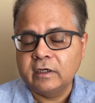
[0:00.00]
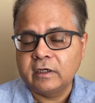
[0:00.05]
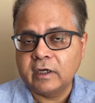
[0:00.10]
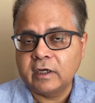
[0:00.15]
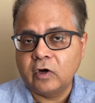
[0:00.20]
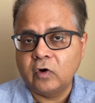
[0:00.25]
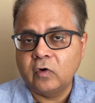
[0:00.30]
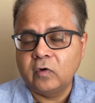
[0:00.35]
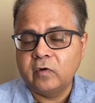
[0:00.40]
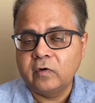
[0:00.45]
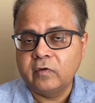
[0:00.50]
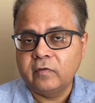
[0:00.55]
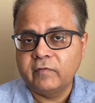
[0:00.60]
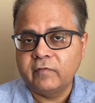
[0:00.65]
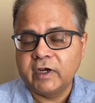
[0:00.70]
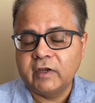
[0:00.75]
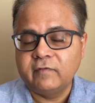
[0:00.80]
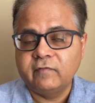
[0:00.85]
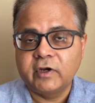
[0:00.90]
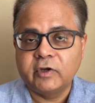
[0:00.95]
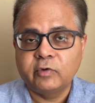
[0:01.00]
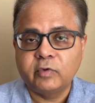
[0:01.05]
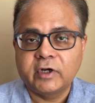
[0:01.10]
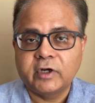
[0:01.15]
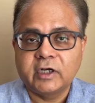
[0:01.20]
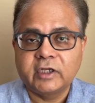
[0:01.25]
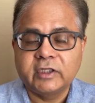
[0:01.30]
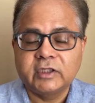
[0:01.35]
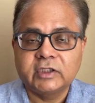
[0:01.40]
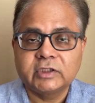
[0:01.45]
Now, very
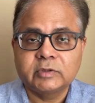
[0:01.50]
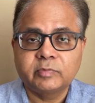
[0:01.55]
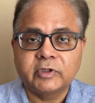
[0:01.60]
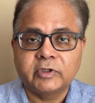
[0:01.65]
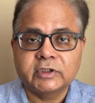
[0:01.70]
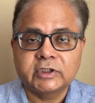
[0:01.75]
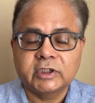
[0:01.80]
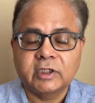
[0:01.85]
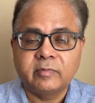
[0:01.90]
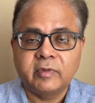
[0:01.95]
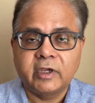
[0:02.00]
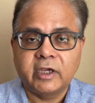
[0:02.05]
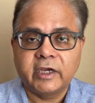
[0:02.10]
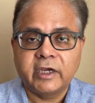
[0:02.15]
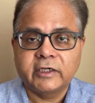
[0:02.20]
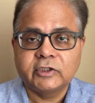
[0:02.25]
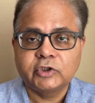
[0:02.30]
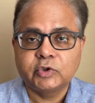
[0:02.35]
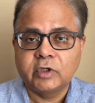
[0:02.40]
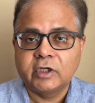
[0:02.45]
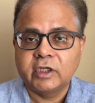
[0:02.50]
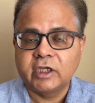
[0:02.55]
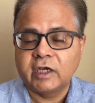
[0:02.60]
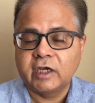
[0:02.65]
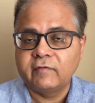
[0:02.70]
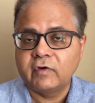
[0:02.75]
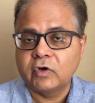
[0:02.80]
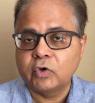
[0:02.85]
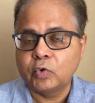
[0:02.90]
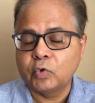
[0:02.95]
frequently, this person may actually
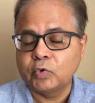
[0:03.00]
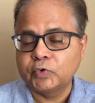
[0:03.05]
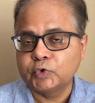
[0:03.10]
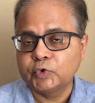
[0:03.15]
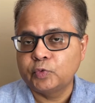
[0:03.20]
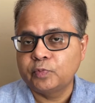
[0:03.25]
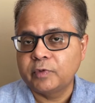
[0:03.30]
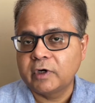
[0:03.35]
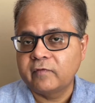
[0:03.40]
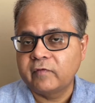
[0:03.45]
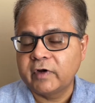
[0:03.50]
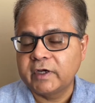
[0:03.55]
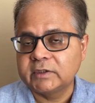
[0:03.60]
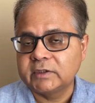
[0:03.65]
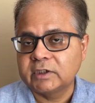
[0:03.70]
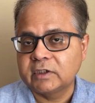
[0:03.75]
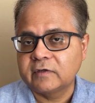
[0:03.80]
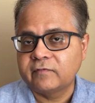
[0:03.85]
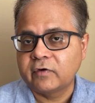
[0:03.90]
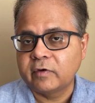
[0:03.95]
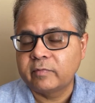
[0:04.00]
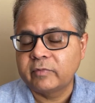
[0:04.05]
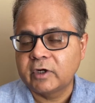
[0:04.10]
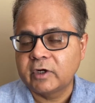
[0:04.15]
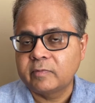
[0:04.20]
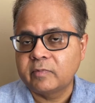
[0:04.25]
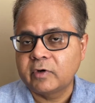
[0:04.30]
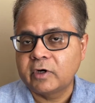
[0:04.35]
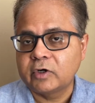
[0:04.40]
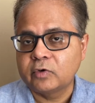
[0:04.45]
have a co-supervisor from
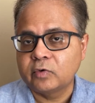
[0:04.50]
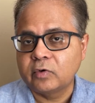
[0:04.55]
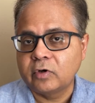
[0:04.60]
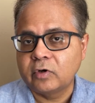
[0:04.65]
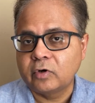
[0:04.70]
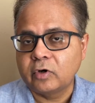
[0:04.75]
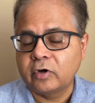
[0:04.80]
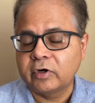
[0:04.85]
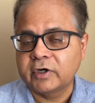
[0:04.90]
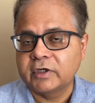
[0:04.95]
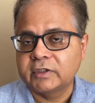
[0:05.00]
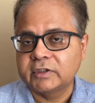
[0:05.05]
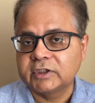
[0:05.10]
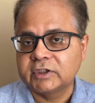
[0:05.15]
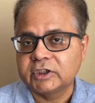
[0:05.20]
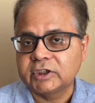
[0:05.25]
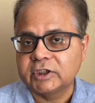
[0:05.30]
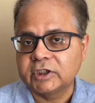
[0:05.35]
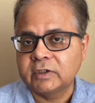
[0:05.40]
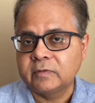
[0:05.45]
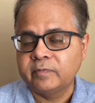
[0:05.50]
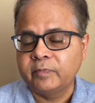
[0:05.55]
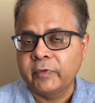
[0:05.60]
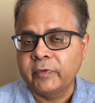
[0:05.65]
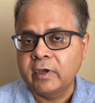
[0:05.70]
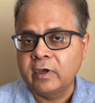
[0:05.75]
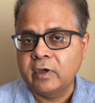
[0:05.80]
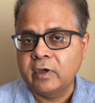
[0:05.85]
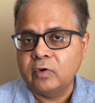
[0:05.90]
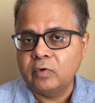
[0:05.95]
that particular organization
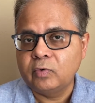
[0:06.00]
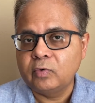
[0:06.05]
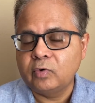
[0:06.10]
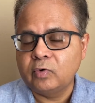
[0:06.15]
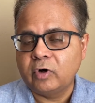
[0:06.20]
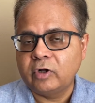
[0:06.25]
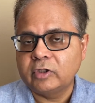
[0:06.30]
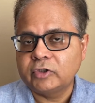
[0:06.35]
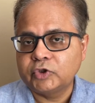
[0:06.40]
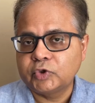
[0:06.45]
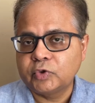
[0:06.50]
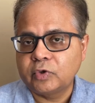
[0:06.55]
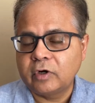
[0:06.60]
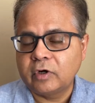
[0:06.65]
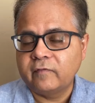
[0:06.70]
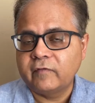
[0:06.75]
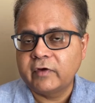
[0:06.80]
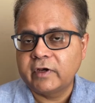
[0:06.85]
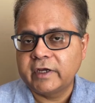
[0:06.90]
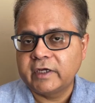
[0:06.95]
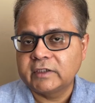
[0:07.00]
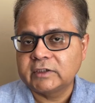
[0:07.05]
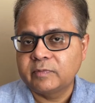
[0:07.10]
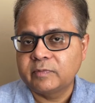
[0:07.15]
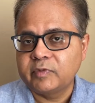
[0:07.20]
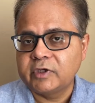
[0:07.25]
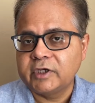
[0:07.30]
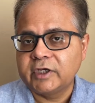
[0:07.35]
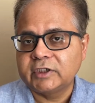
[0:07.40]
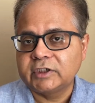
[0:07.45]
who also often has a
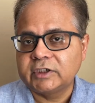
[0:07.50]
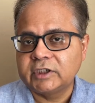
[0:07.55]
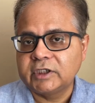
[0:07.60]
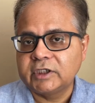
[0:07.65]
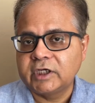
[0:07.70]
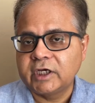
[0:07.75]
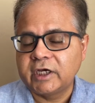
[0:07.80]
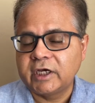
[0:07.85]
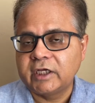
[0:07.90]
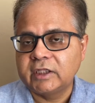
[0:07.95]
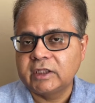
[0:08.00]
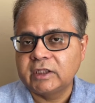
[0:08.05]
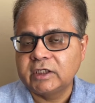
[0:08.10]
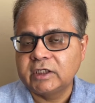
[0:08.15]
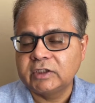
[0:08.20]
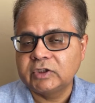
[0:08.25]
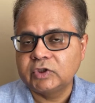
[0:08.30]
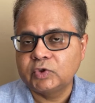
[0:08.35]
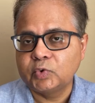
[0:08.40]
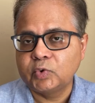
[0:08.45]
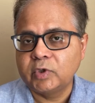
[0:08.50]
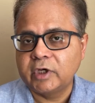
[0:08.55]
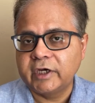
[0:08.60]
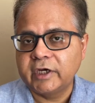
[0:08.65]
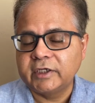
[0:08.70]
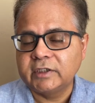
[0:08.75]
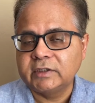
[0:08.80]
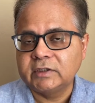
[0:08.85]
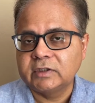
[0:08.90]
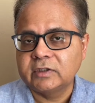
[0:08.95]
PhD, and these two
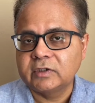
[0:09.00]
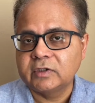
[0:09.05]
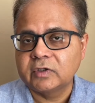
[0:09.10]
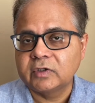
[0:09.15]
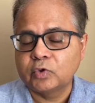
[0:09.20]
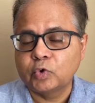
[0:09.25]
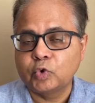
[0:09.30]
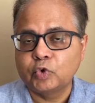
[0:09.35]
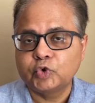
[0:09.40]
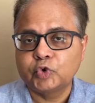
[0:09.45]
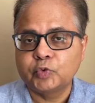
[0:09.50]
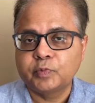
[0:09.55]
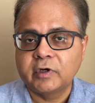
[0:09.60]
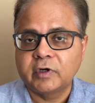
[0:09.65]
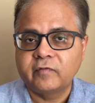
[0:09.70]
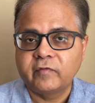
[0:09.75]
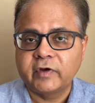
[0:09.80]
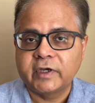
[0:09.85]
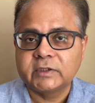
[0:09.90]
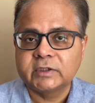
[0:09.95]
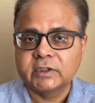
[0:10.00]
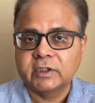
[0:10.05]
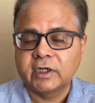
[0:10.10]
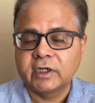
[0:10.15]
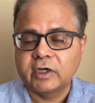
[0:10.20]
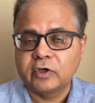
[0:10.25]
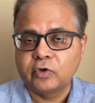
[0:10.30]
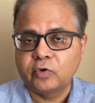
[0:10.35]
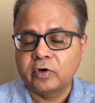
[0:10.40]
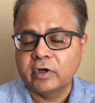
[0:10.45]
guys, the co-supervisor
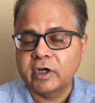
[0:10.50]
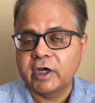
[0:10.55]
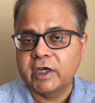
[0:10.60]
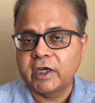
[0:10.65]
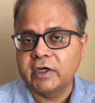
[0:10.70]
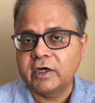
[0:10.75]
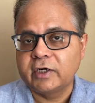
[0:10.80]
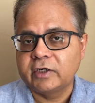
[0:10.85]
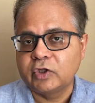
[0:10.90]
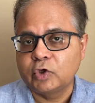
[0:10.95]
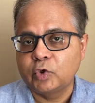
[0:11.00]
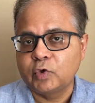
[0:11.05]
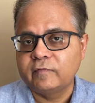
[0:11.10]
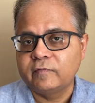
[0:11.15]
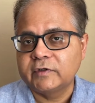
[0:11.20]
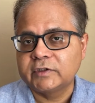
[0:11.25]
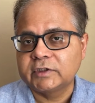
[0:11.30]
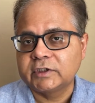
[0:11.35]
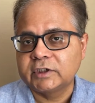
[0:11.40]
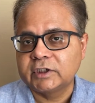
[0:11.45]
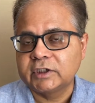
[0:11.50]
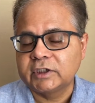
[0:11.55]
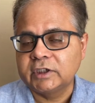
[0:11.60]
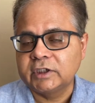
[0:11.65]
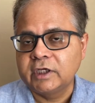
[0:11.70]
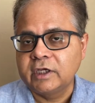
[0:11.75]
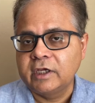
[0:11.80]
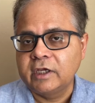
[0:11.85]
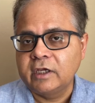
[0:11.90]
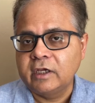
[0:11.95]
and your guide at the
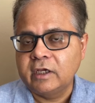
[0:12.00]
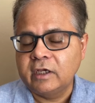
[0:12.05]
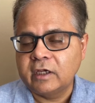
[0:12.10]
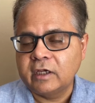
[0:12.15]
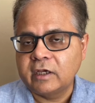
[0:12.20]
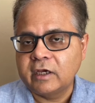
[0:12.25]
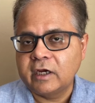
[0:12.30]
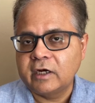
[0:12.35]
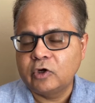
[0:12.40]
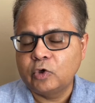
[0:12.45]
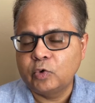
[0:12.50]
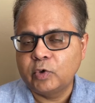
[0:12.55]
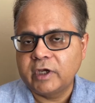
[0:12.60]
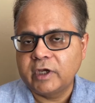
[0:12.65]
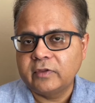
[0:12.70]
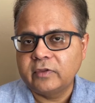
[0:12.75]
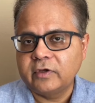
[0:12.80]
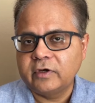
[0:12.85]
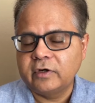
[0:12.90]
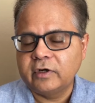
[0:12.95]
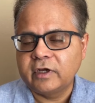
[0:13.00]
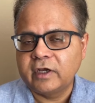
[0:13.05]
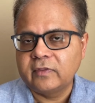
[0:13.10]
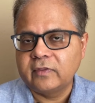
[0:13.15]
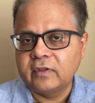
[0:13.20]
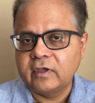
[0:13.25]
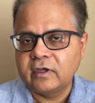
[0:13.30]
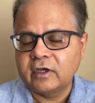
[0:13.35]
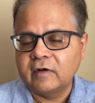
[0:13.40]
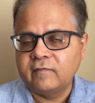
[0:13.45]
university, get together
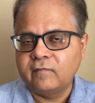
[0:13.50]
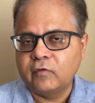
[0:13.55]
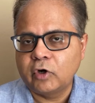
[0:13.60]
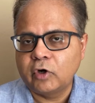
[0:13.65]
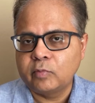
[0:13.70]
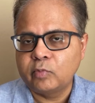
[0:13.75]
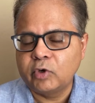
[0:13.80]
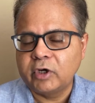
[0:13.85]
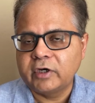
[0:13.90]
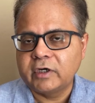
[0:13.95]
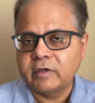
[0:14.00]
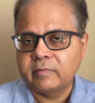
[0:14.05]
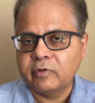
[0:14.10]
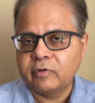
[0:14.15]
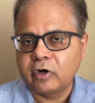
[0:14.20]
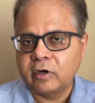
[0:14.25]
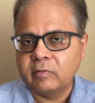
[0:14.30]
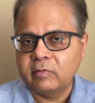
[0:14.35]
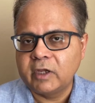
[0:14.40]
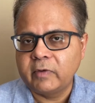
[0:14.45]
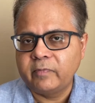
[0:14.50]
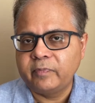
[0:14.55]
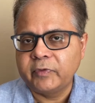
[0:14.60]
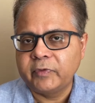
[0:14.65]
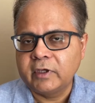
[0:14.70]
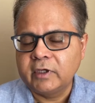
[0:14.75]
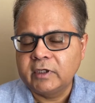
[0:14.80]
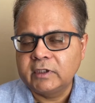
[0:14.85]
and they can formulate a problem.